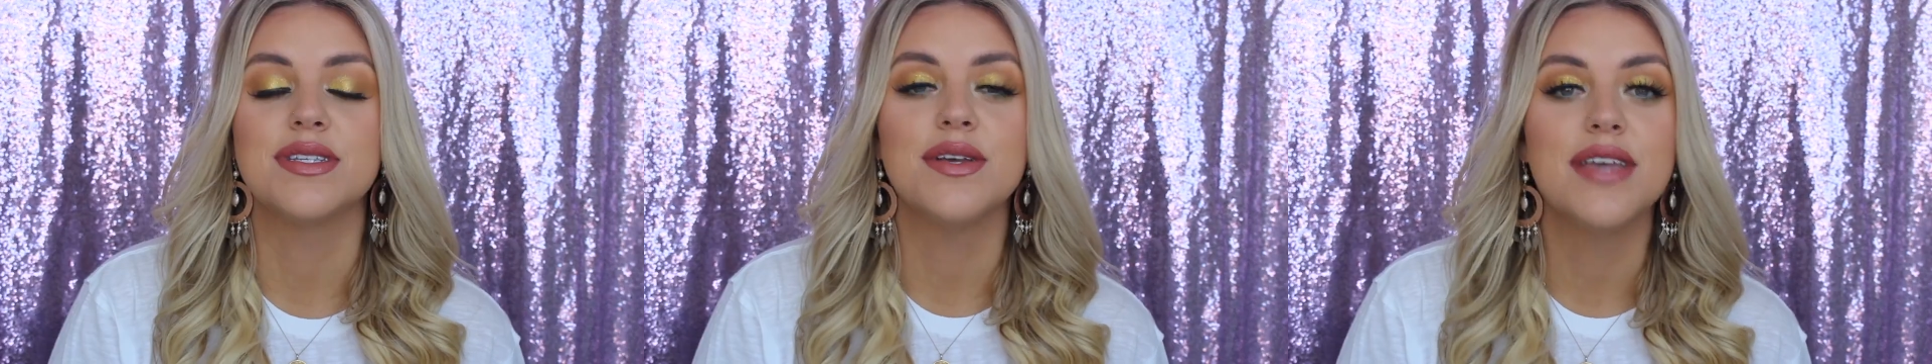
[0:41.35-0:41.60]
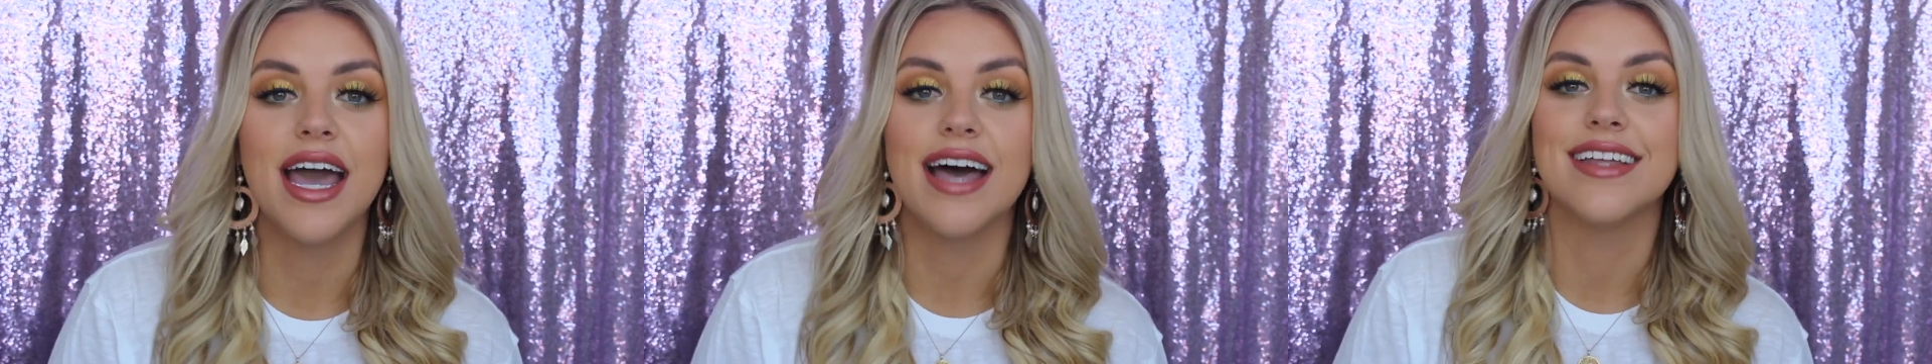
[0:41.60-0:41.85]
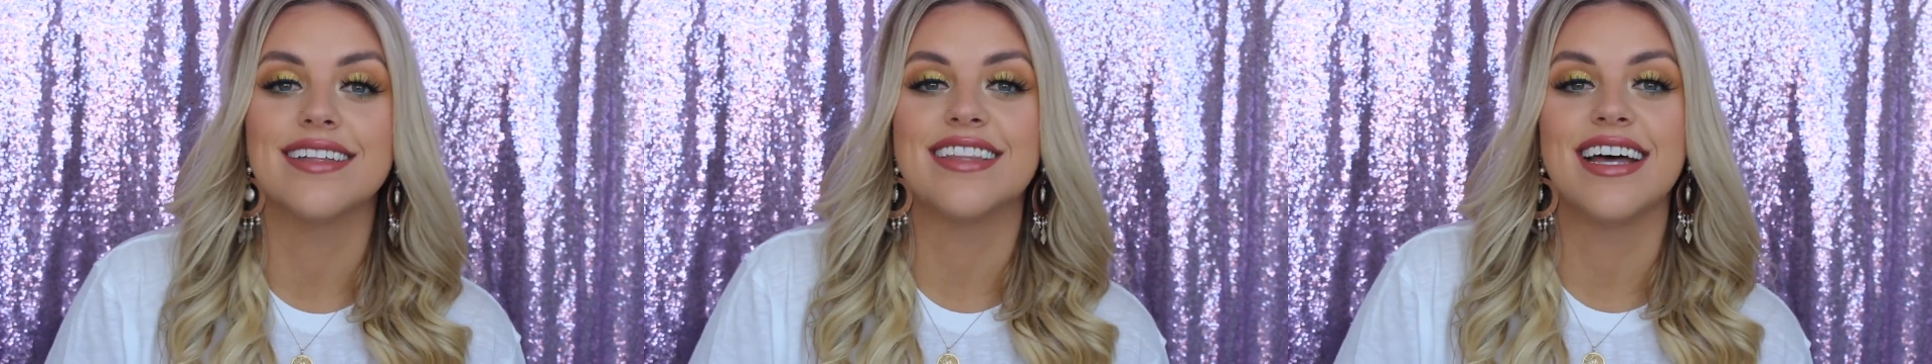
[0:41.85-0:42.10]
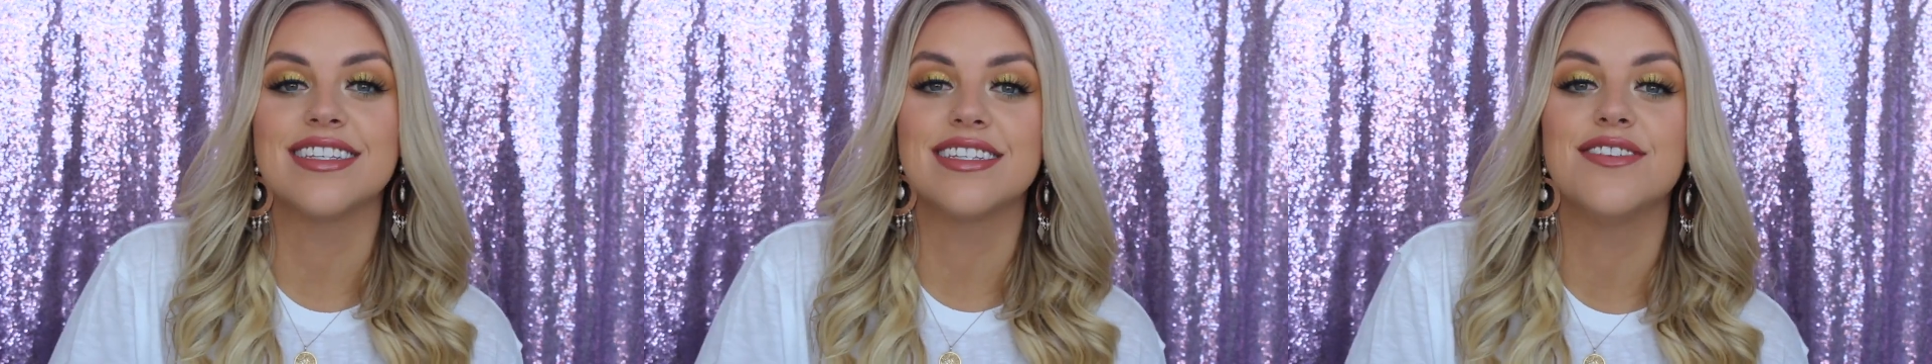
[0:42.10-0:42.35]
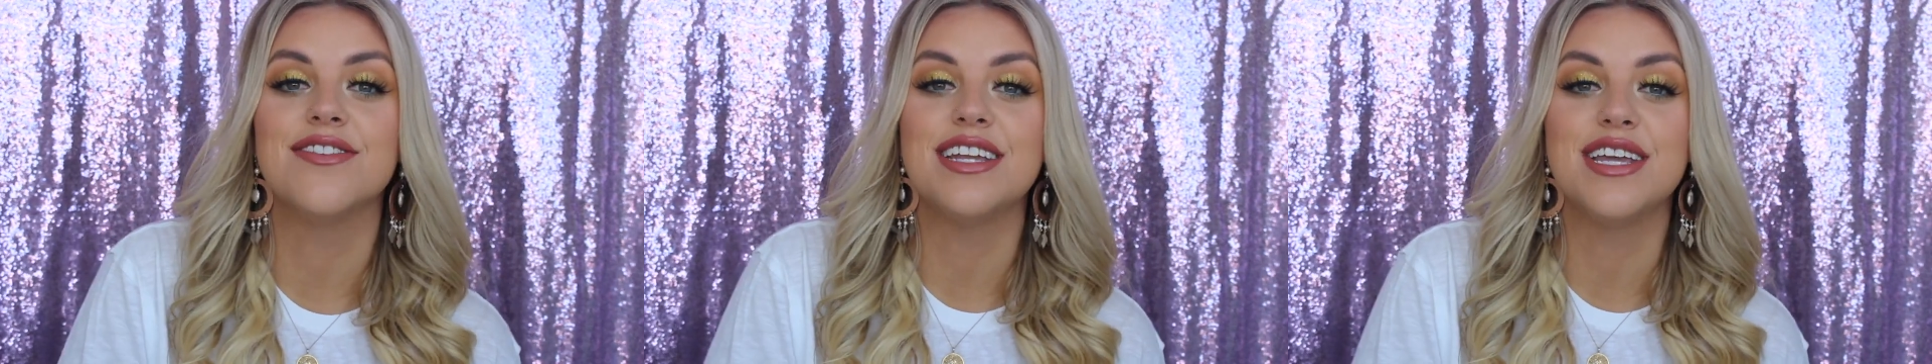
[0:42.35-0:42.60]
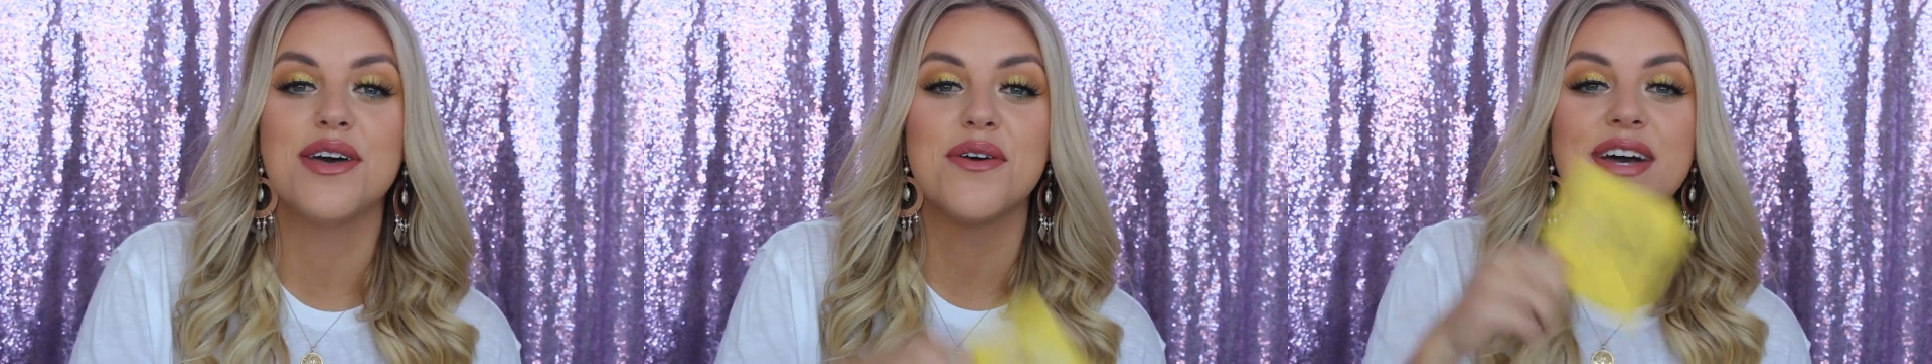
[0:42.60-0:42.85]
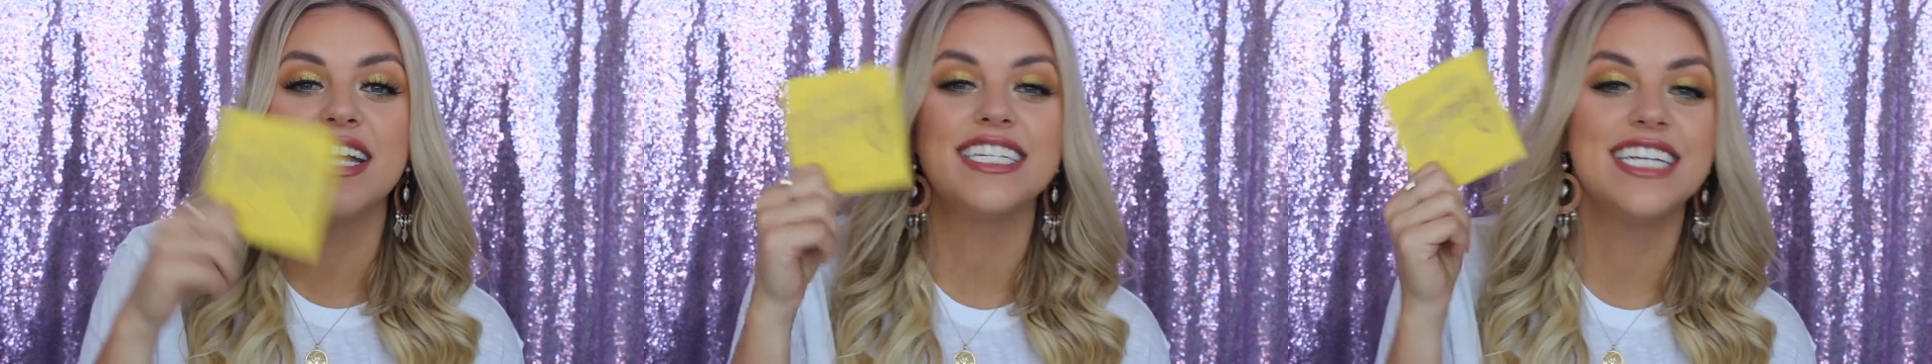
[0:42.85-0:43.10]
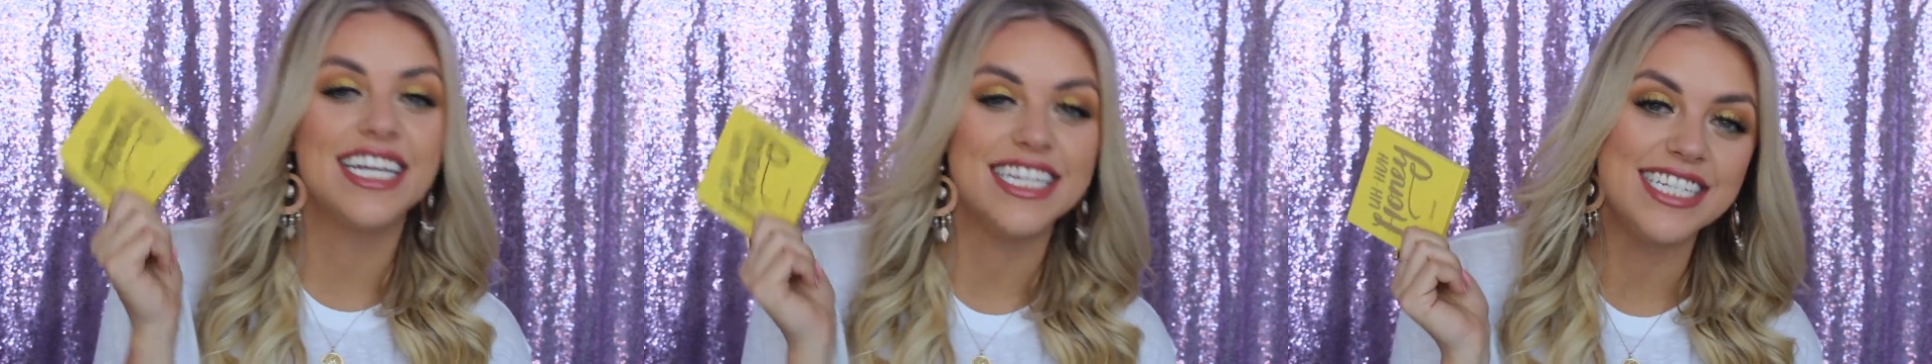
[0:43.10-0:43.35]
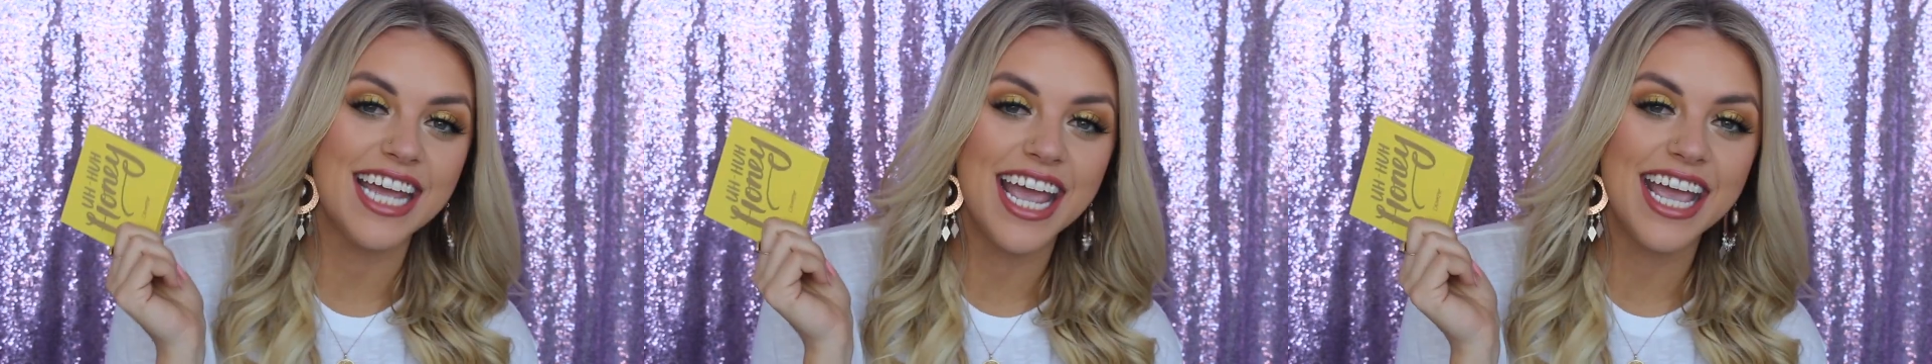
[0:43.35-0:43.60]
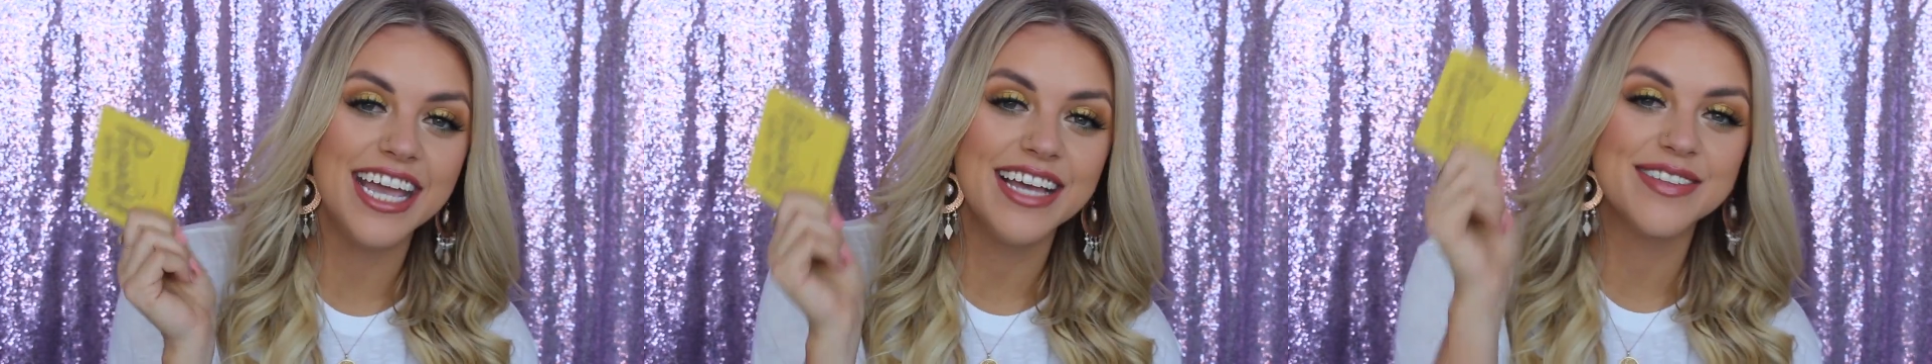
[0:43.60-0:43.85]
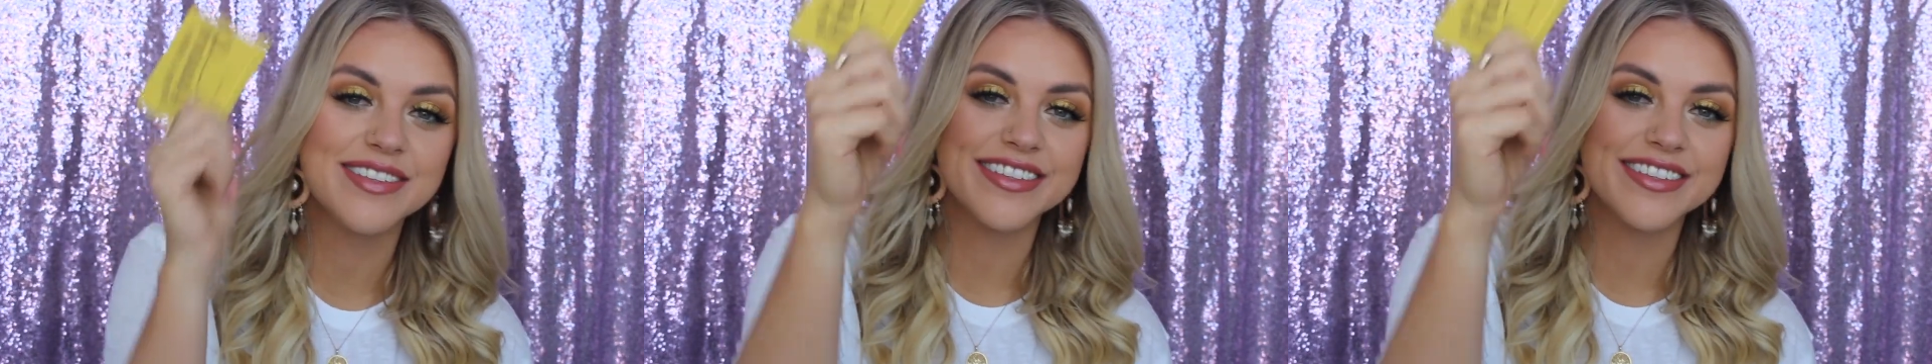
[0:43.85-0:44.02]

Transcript: So yeah, that's the video today.